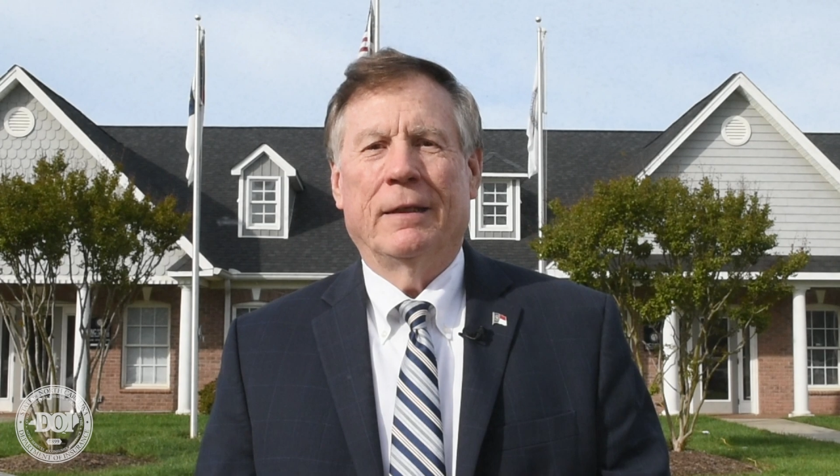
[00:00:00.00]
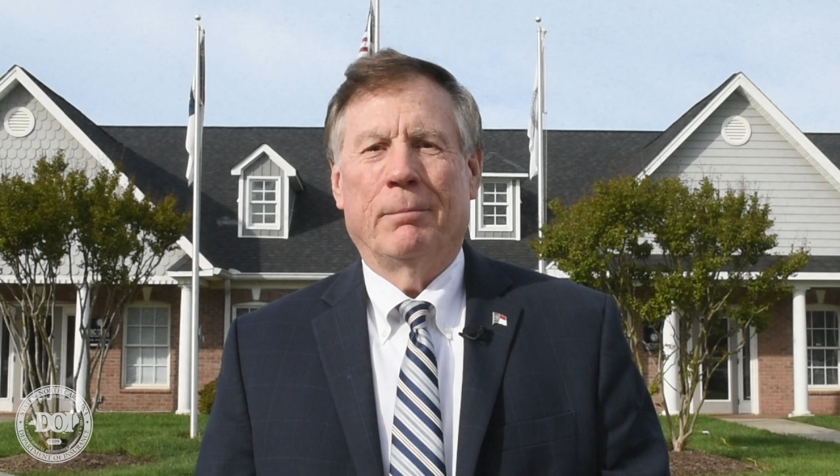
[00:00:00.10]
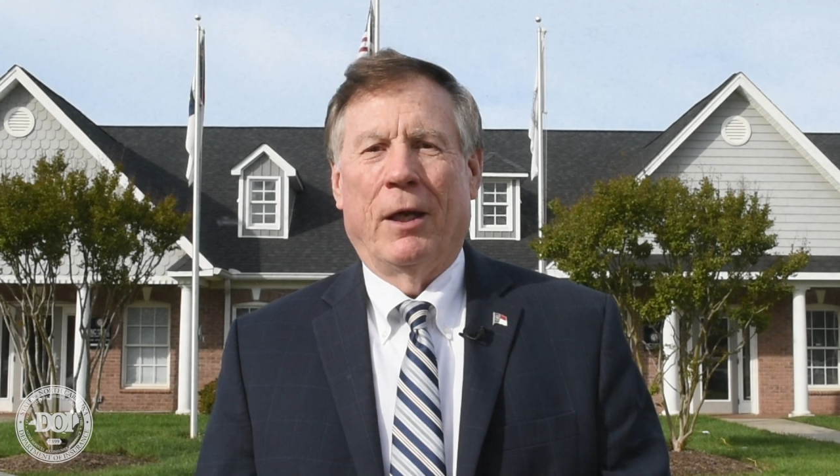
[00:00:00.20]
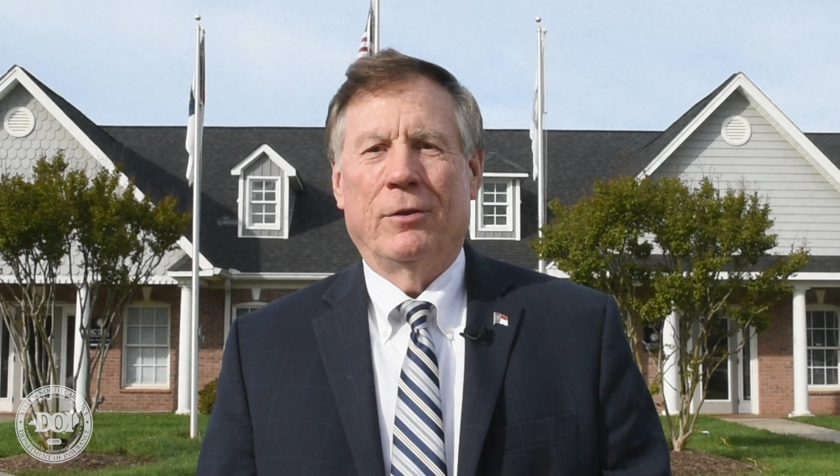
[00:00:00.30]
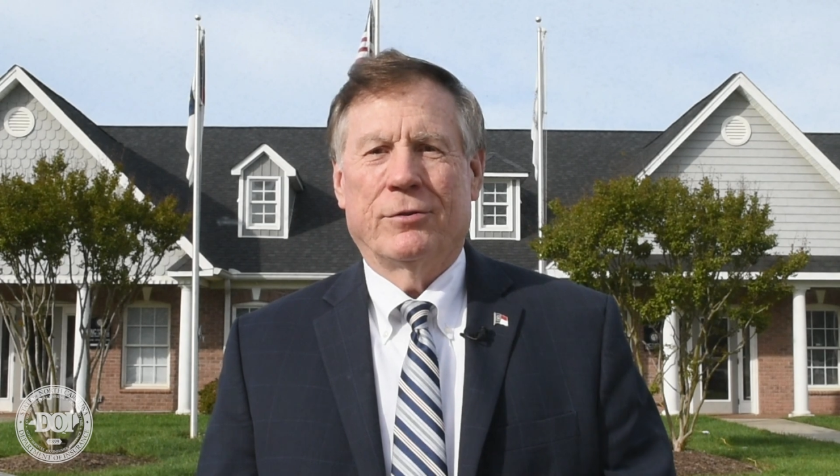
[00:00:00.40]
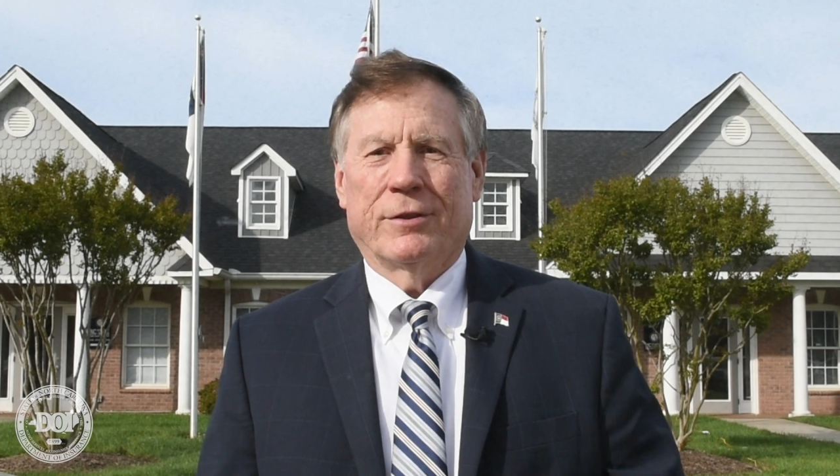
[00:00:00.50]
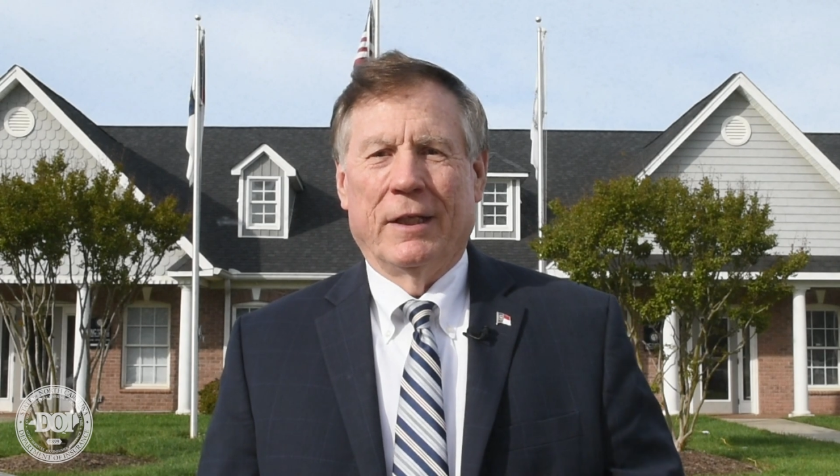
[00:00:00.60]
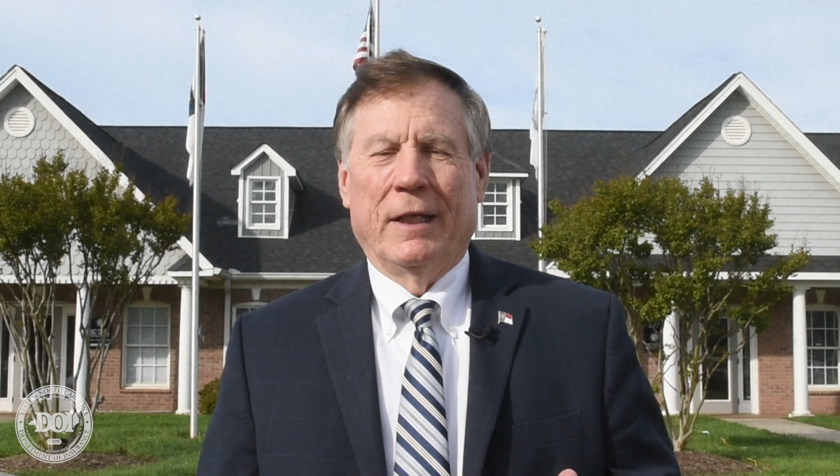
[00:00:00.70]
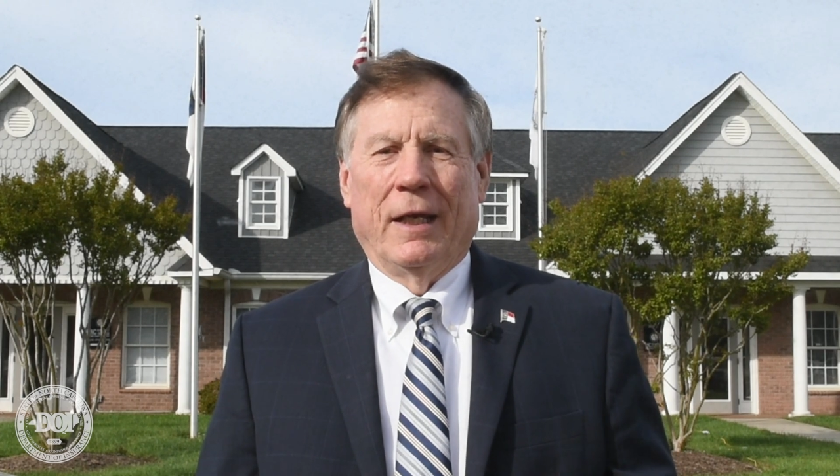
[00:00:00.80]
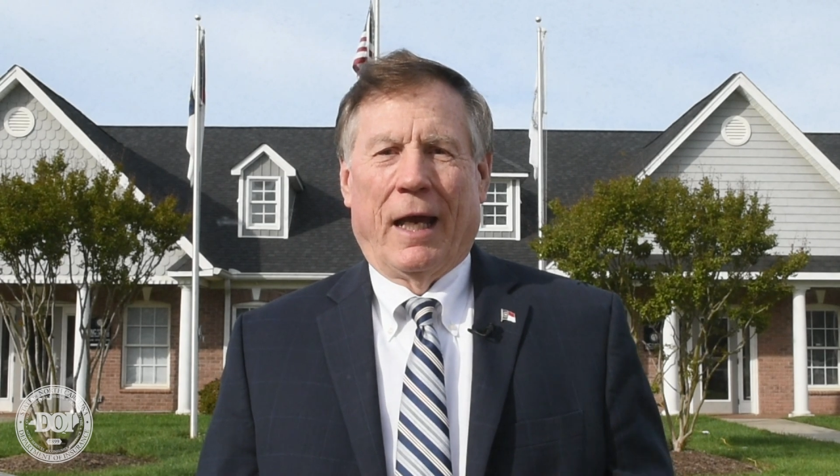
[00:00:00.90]
it most.
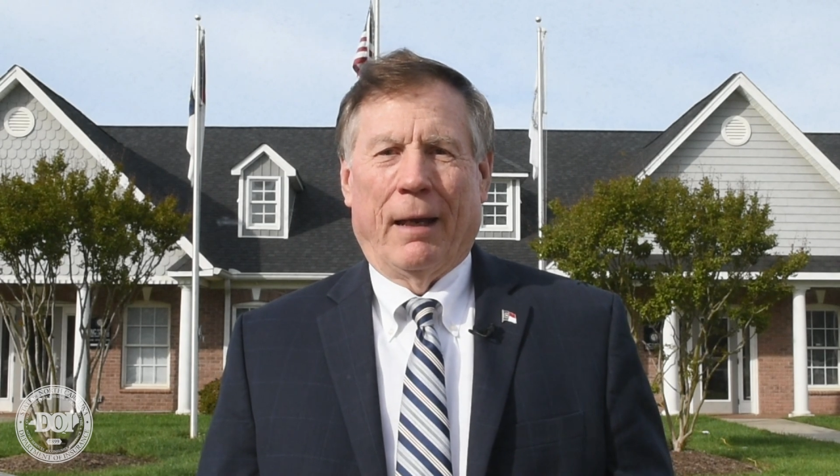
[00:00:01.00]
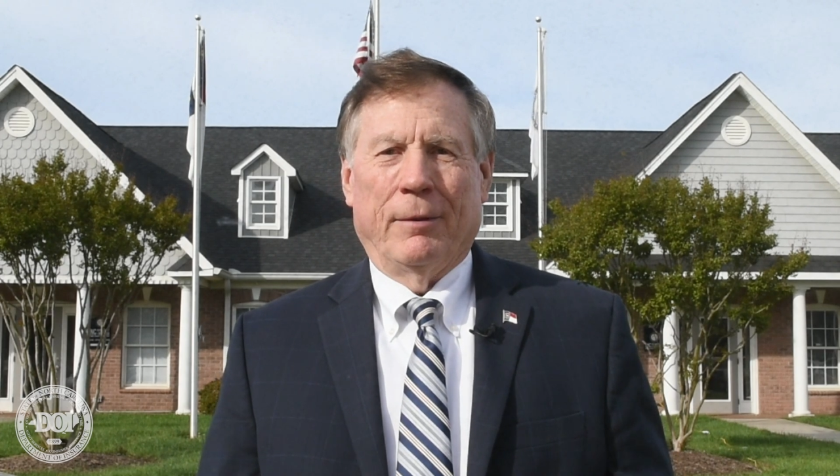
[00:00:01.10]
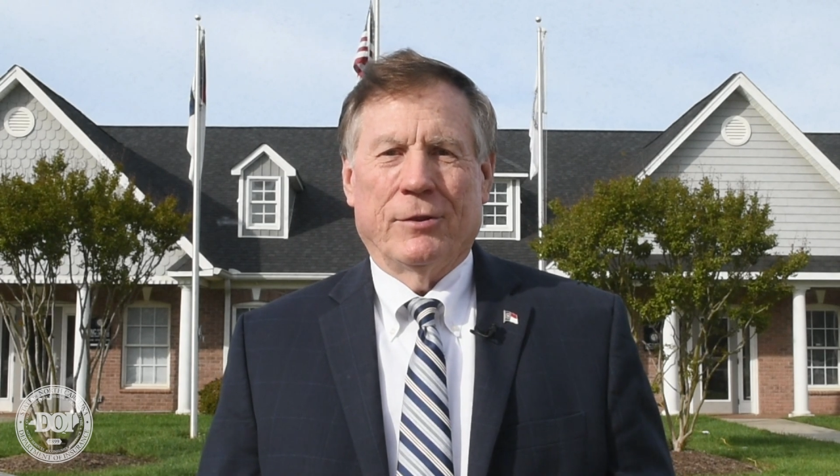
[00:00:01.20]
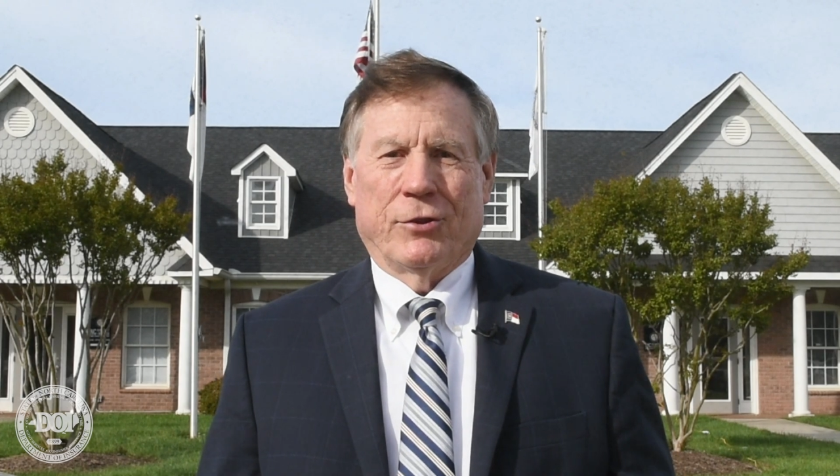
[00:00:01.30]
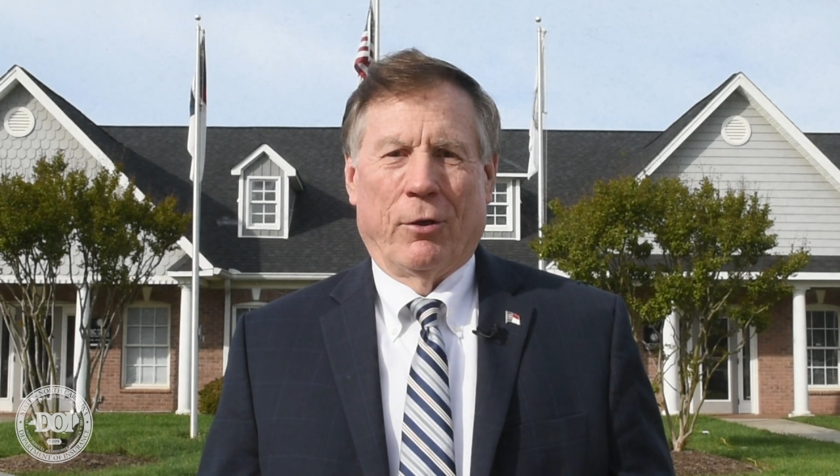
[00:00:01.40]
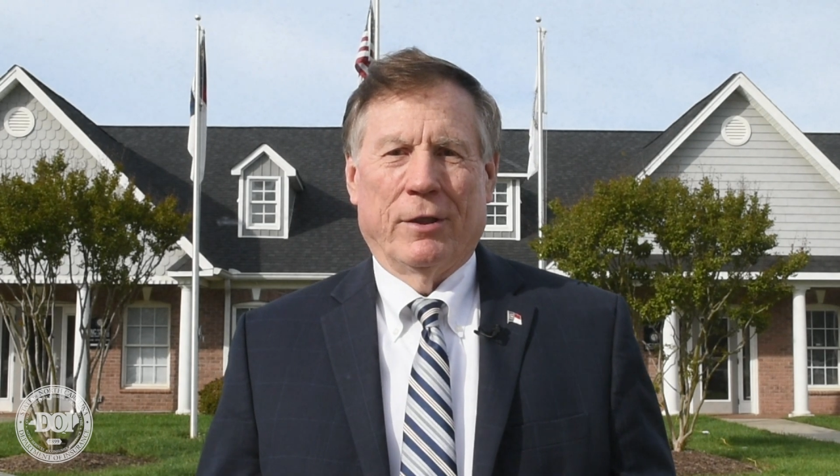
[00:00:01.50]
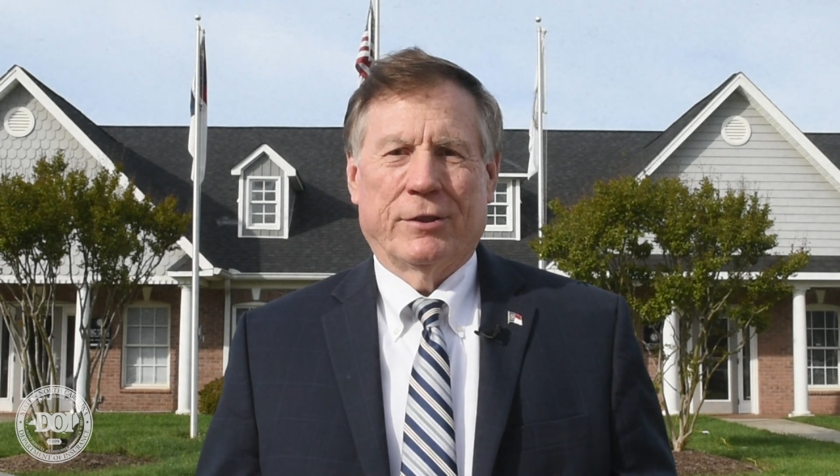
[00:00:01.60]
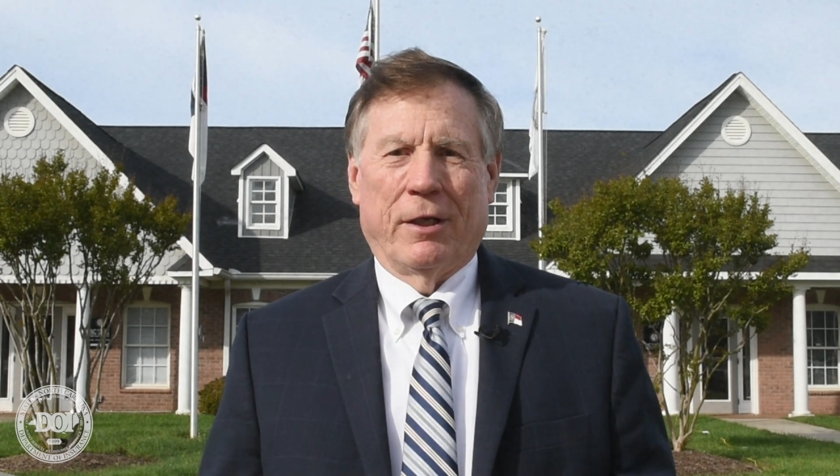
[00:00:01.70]
I'm Insurance